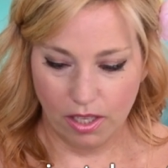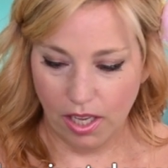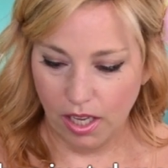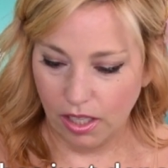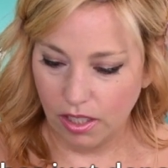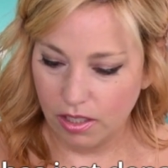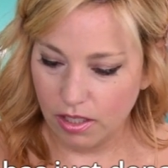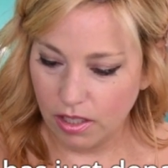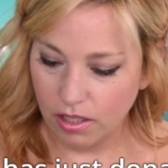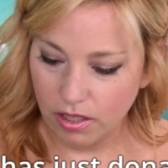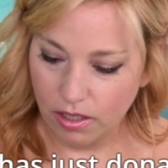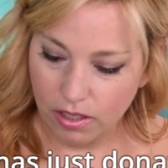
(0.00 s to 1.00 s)
and
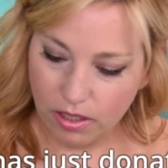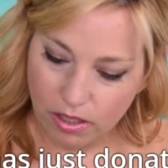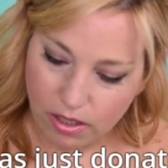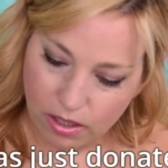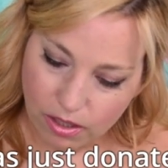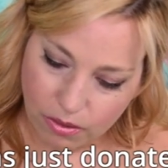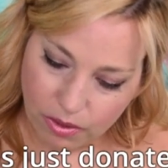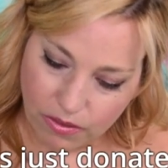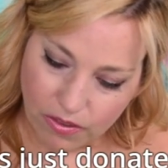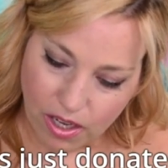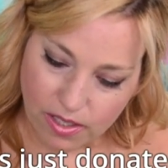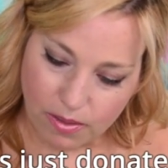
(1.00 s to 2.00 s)

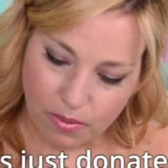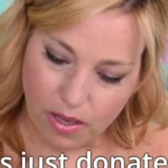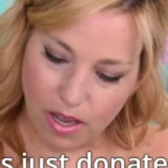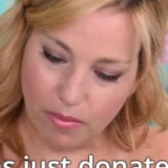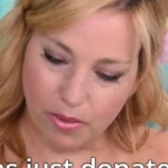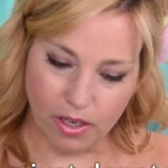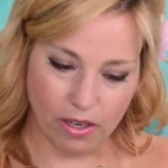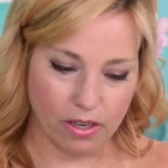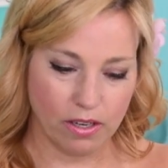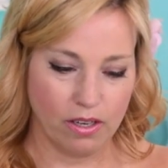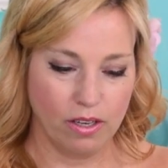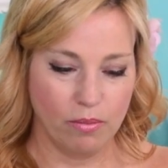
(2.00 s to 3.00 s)
we've got some lime
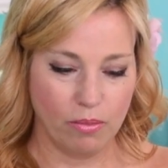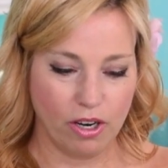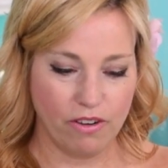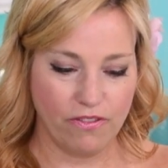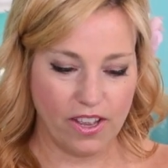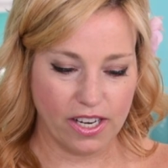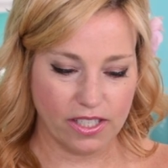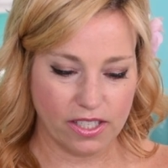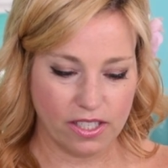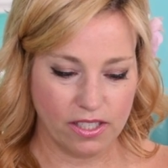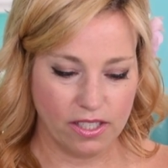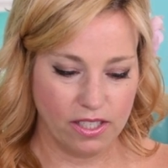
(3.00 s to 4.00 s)
here. Perfect.